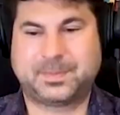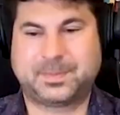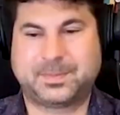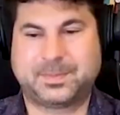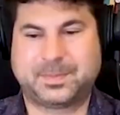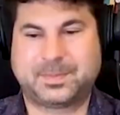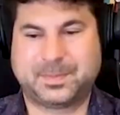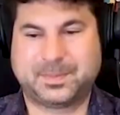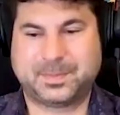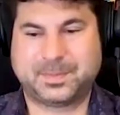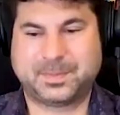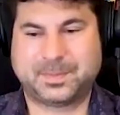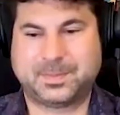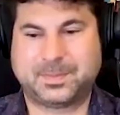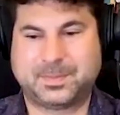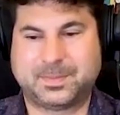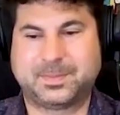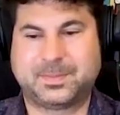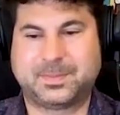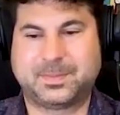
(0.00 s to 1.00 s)

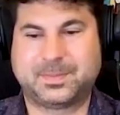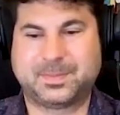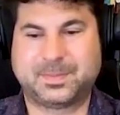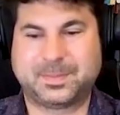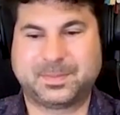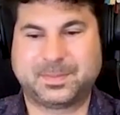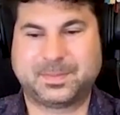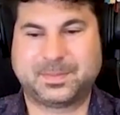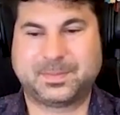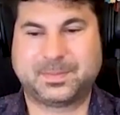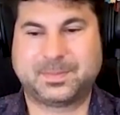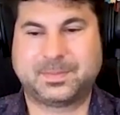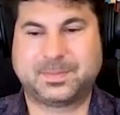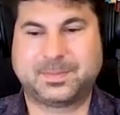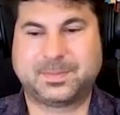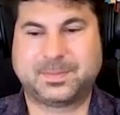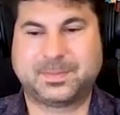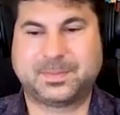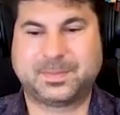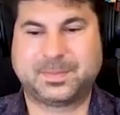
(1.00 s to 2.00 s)

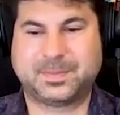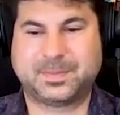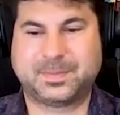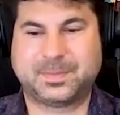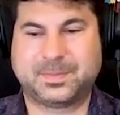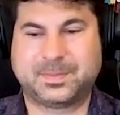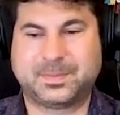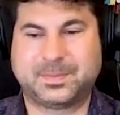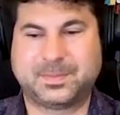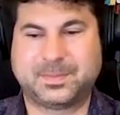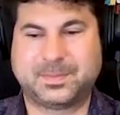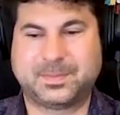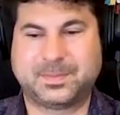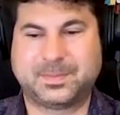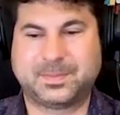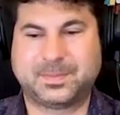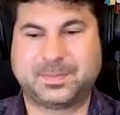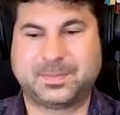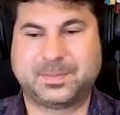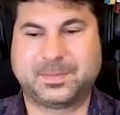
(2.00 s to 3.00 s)

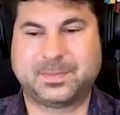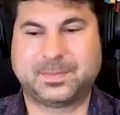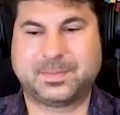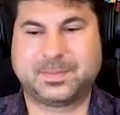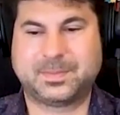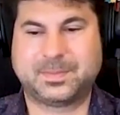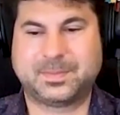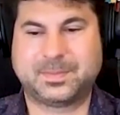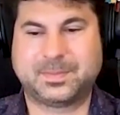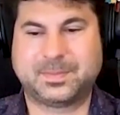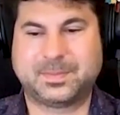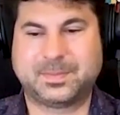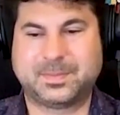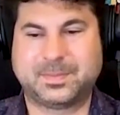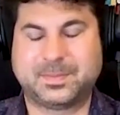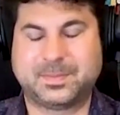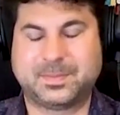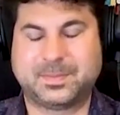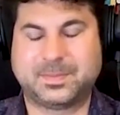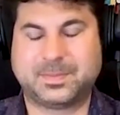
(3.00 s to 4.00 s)

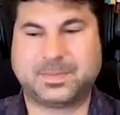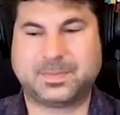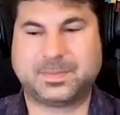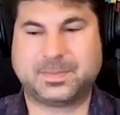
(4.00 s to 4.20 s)
(not speaking)